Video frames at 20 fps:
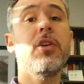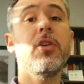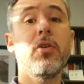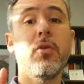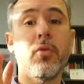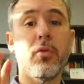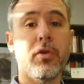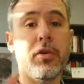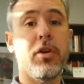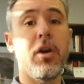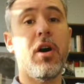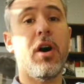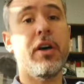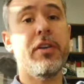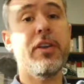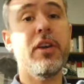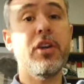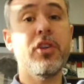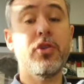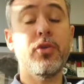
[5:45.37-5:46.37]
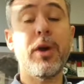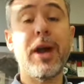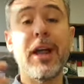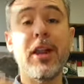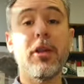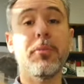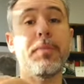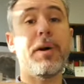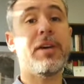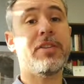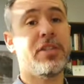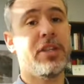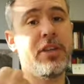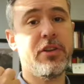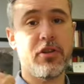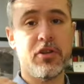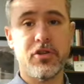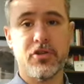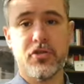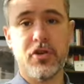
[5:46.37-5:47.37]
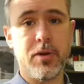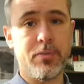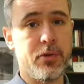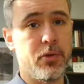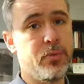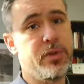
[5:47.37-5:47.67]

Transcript: or god to help us in our trouble.